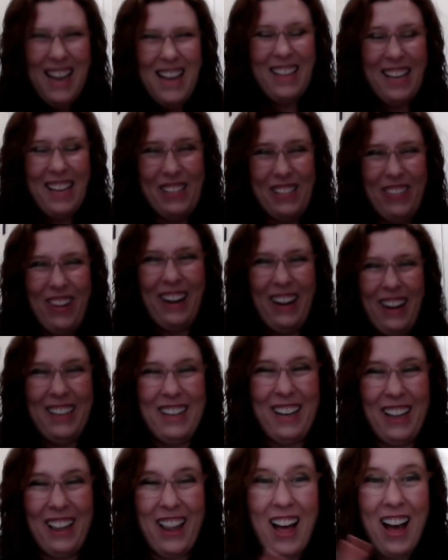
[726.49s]
That's where I
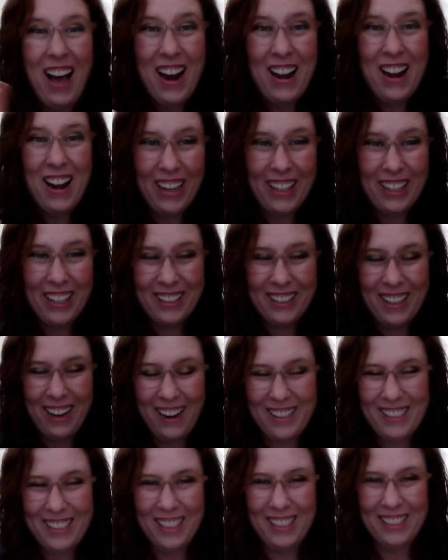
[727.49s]
get a lot of my good
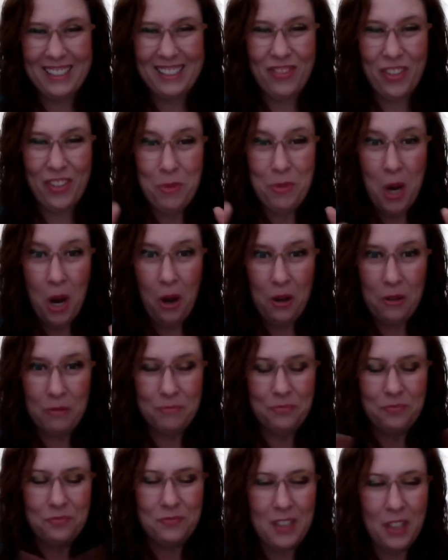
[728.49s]
content from y'all,
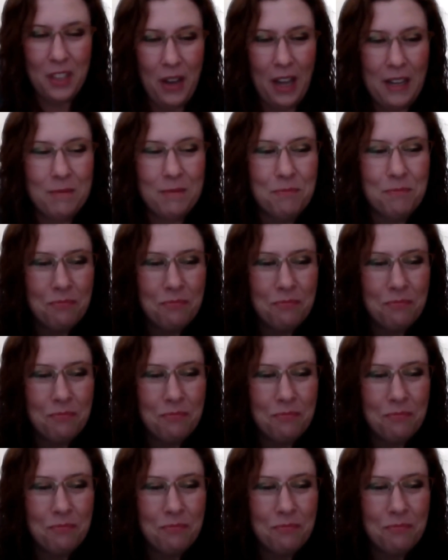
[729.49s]
okay?